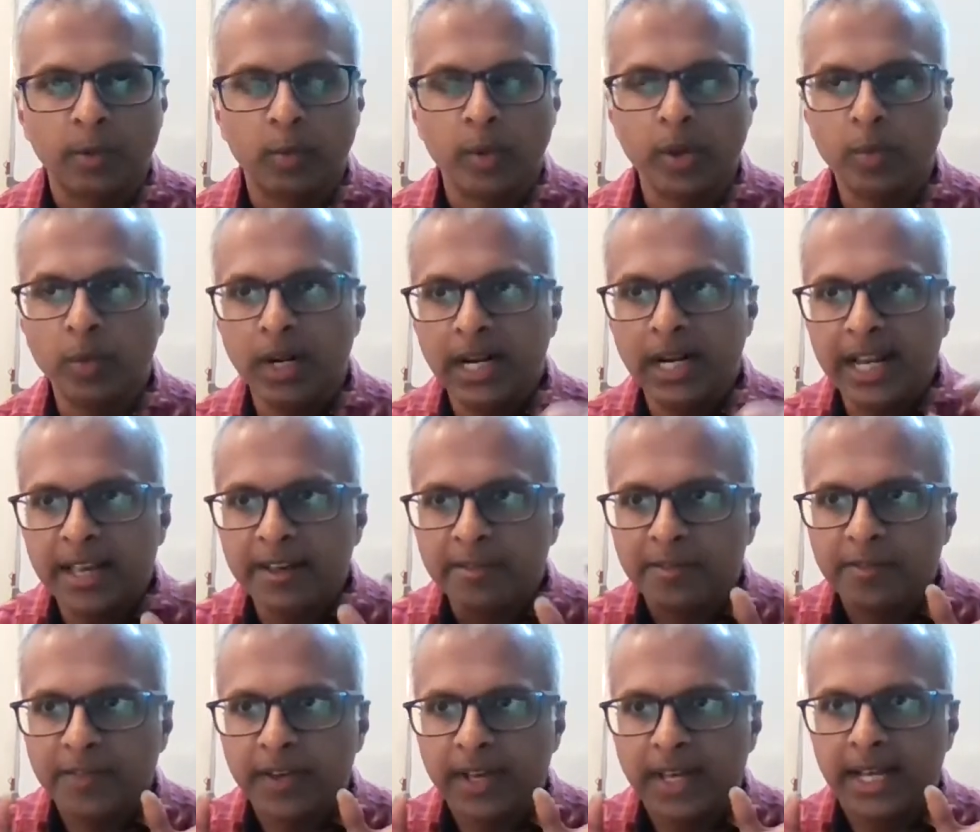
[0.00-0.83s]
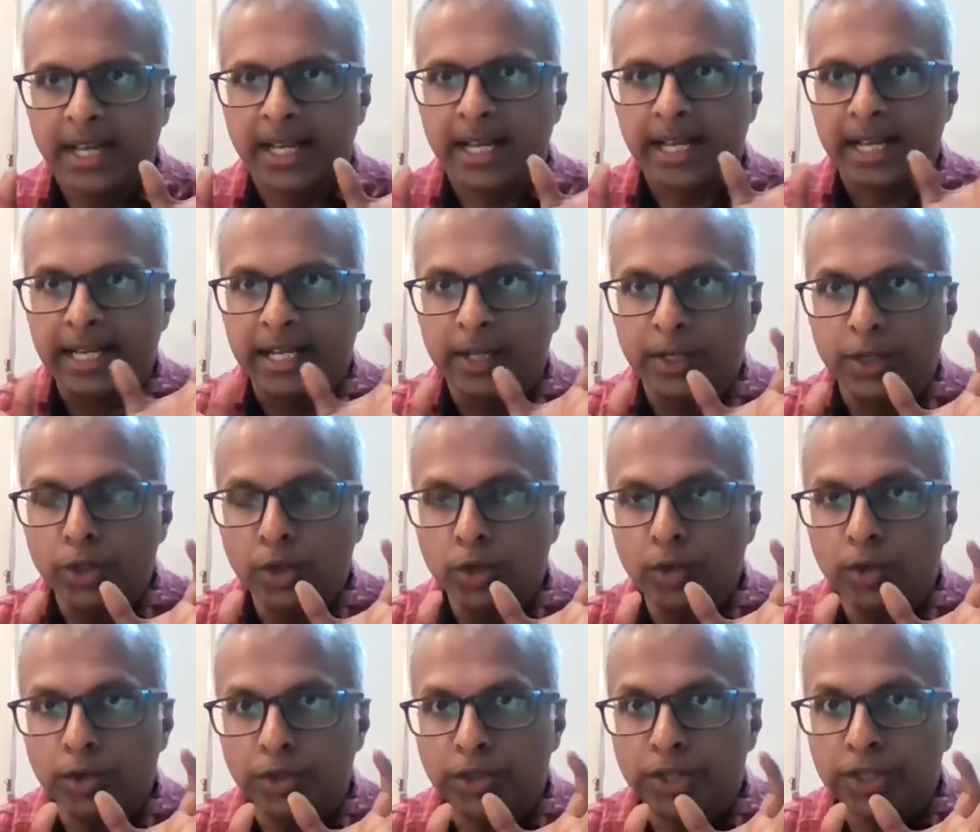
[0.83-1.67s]
We will live
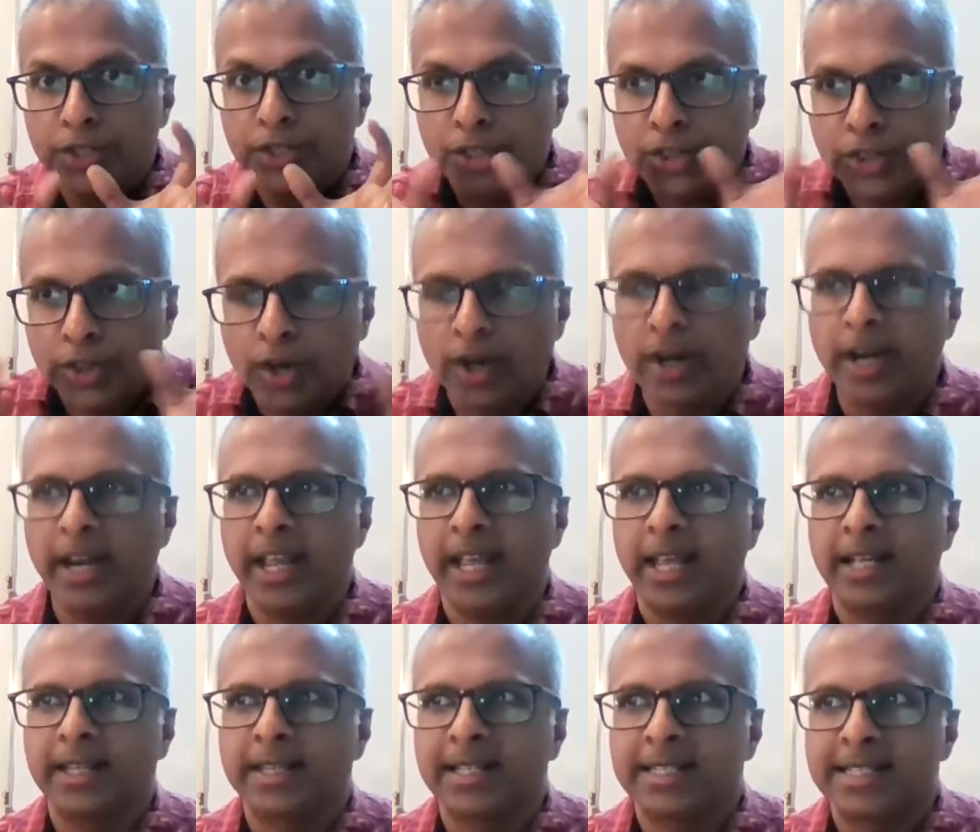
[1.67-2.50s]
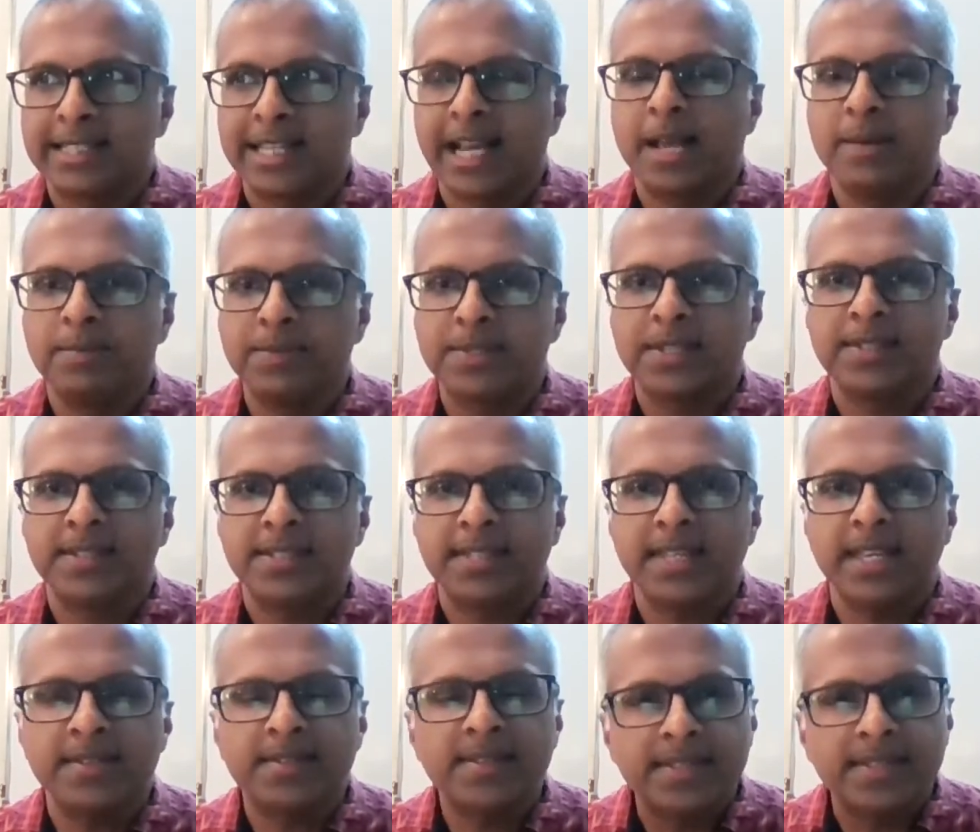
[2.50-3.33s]
discerning the times and
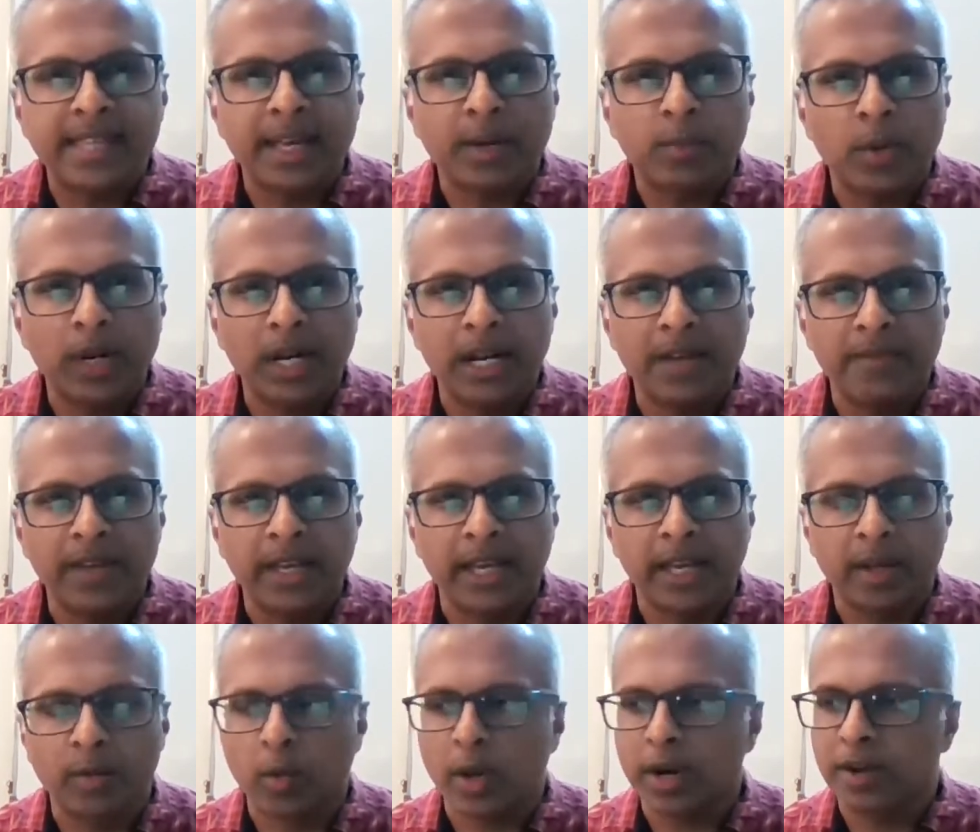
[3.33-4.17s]
seasons that we're living in.